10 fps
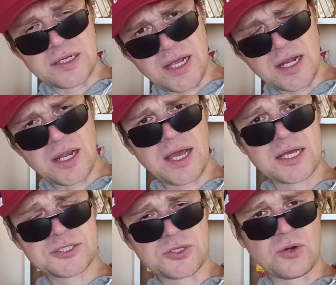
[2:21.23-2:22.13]
a
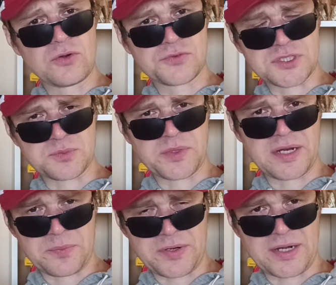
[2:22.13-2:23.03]
lot of
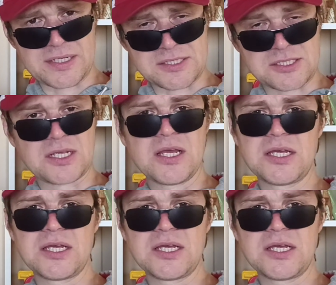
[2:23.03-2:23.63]
spare parts.